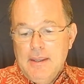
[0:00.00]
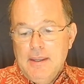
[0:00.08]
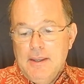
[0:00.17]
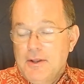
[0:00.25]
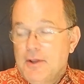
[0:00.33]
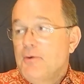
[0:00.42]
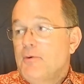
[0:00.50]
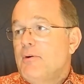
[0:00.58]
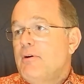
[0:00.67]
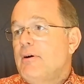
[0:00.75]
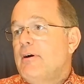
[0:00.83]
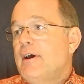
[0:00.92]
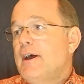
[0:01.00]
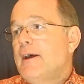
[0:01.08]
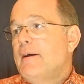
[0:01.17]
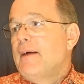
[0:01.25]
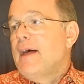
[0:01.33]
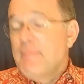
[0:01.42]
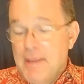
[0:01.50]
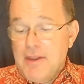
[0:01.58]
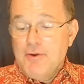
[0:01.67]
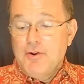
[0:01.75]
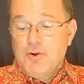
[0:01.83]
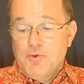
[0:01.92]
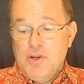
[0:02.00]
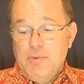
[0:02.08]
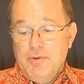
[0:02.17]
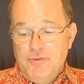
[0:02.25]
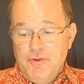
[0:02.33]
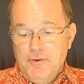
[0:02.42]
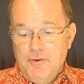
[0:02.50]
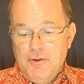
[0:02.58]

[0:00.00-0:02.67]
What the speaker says: You know, I'm here to agree with you,